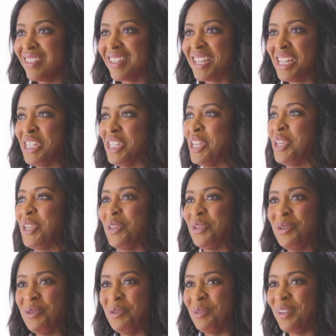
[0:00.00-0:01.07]

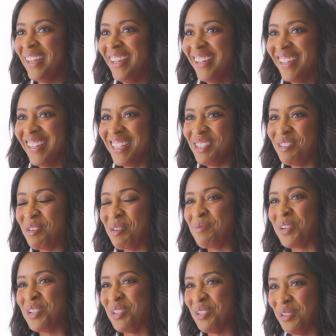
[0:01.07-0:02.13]
Continue doing
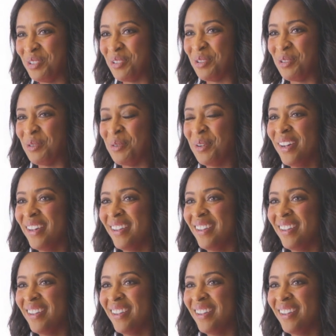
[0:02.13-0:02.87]
what you do.